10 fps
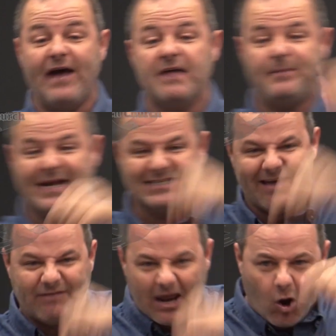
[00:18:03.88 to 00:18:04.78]
faith because
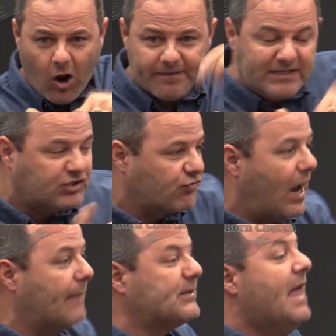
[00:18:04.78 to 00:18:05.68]
I've got all these
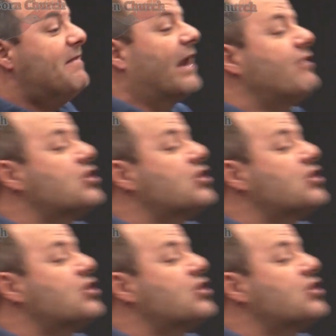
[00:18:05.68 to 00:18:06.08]
drops that have